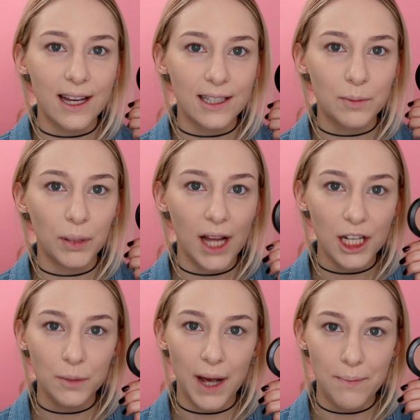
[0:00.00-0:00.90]
this
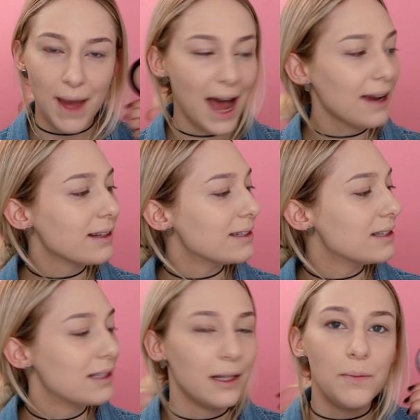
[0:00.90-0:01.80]
blush by MAC. This
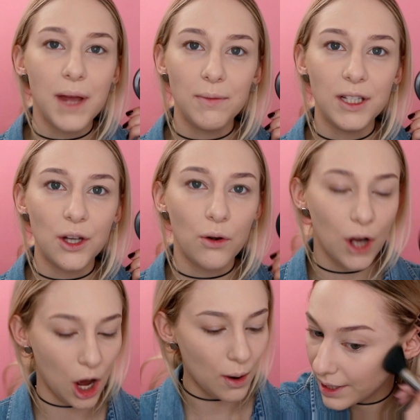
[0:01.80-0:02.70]
is in Baby Don't Go.